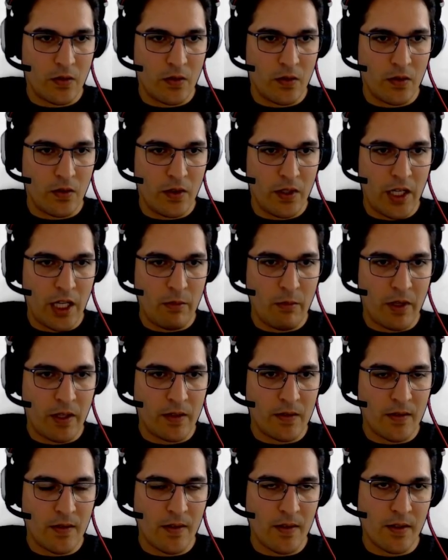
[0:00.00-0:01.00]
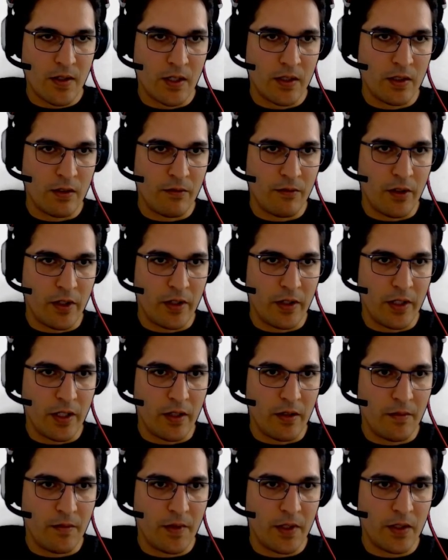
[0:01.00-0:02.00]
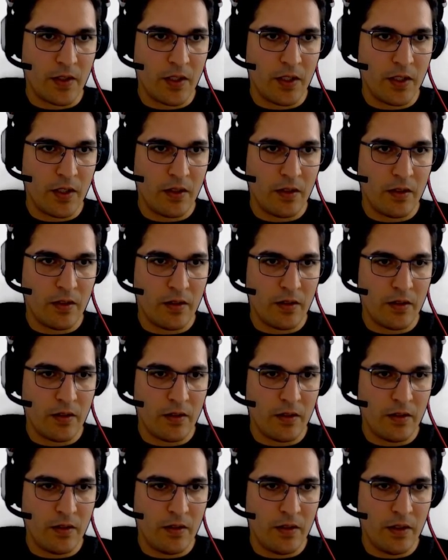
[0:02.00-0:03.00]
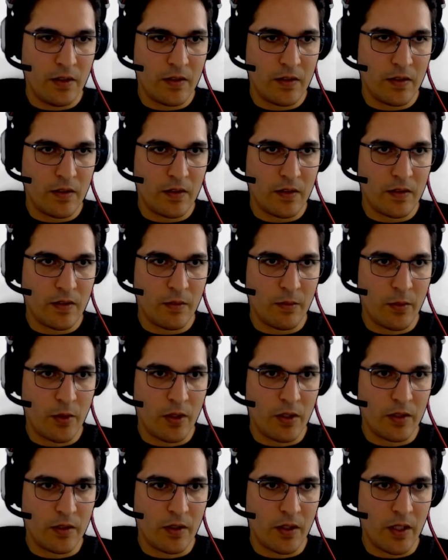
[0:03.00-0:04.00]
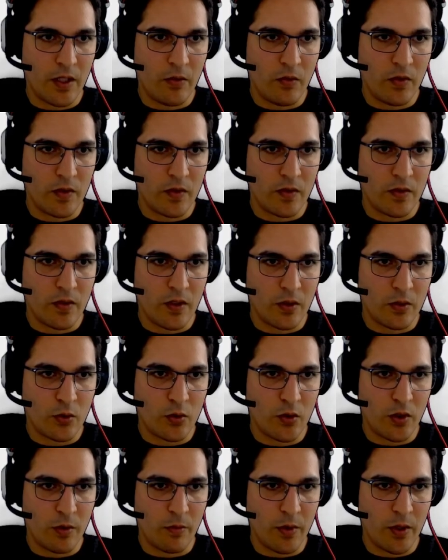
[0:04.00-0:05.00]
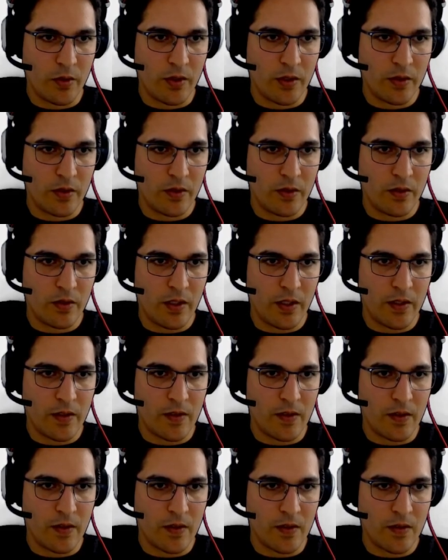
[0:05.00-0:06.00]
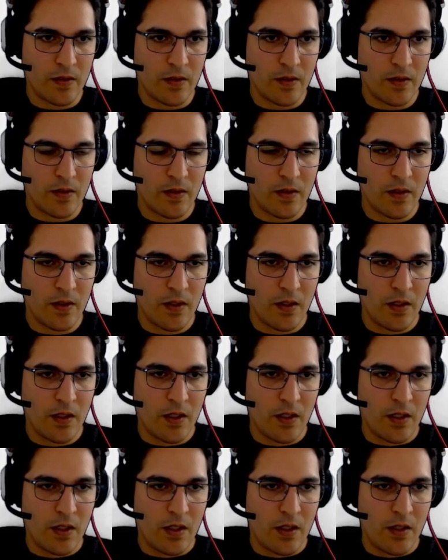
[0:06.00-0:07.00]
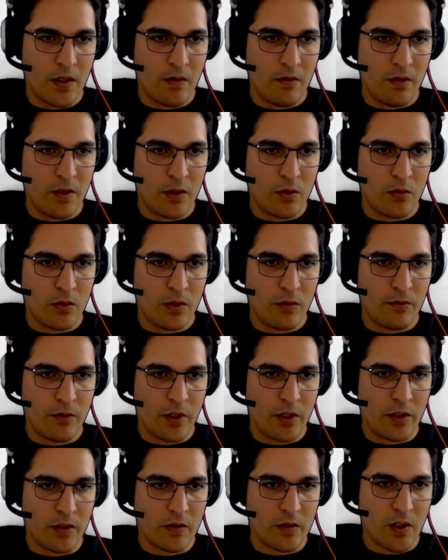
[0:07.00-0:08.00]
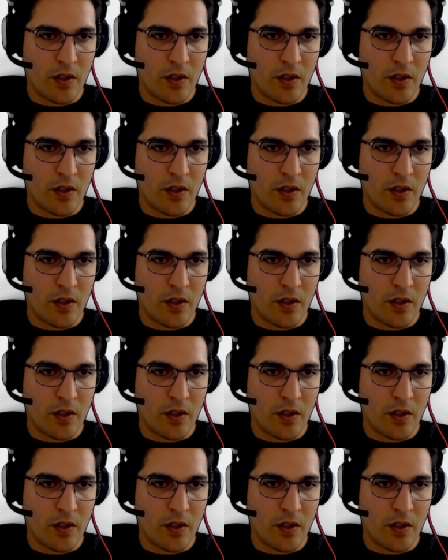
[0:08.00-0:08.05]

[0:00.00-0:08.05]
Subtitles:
name exists is not defined. Yeah, I think this is the part I was not sure about. It exists. We need to define it